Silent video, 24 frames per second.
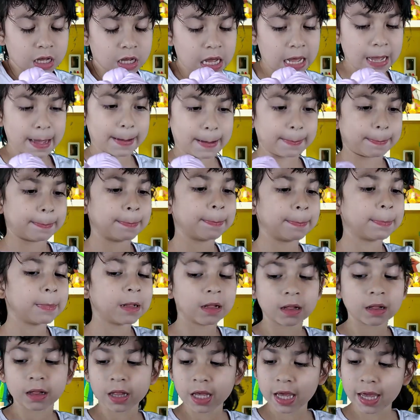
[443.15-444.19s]
Um,
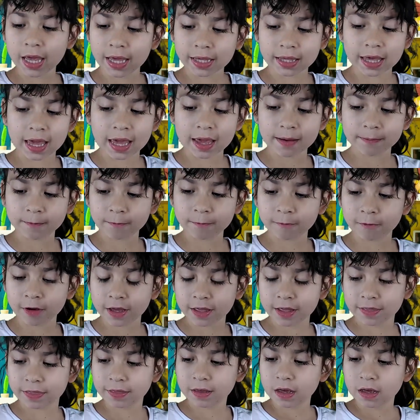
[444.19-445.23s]
it came
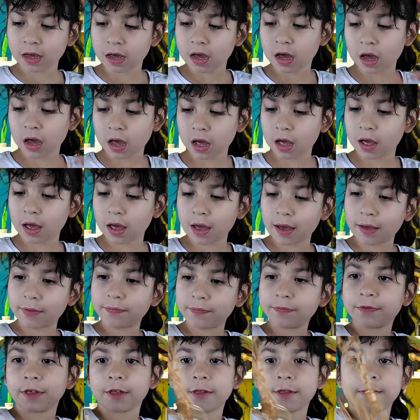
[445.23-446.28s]
with
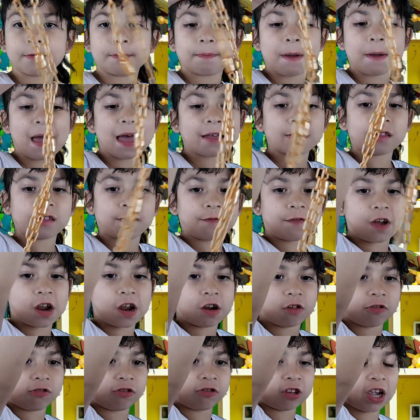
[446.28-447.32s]
this
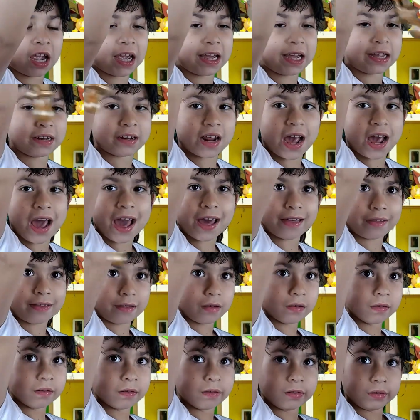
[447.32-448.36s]
pacifier chain that have
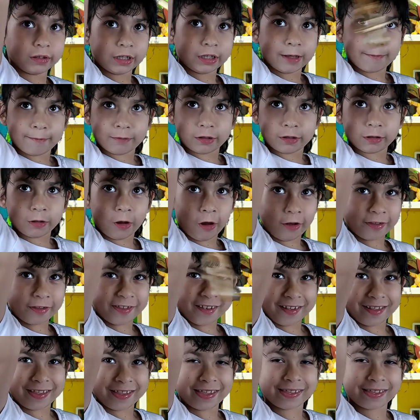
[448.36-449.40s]
lip gloss
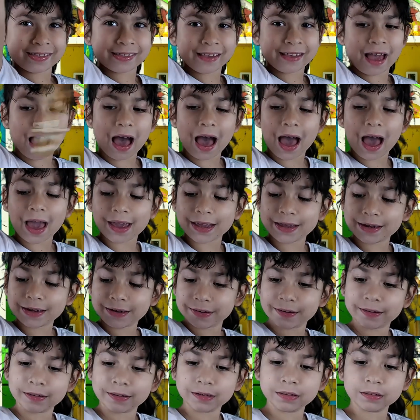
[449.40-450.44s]
inside.
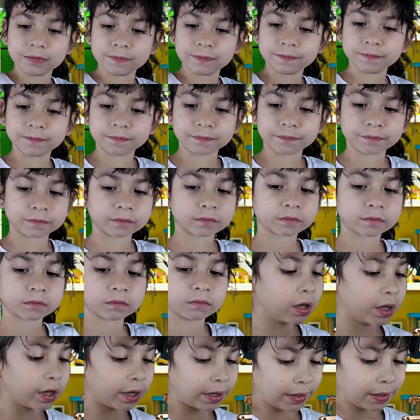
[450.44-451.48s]
So cool.
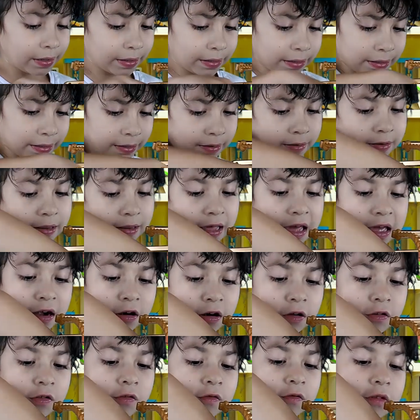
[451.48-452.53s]
And that
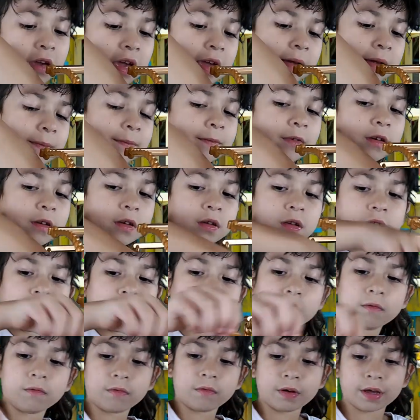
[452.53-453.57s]
also came
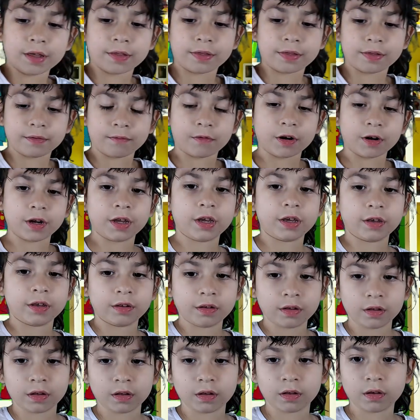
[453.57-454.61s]
with where you
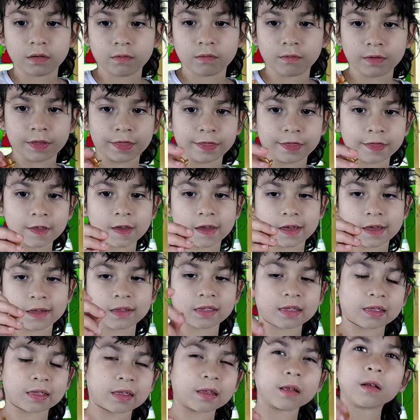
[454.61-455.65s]
with
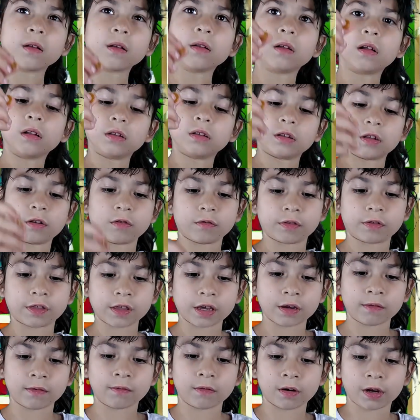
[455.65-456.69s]
this little
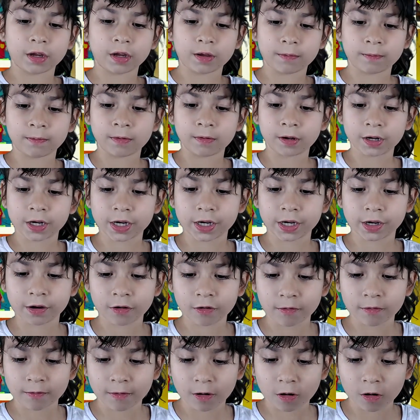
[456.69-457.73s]
thing where you can put it in
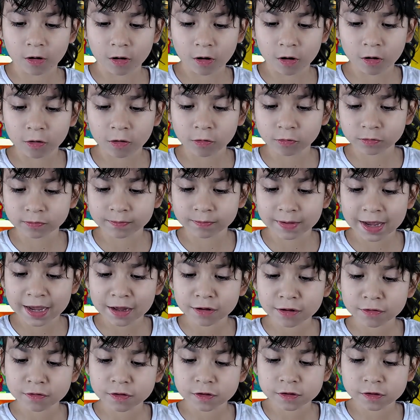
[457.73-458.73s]
her own mouth.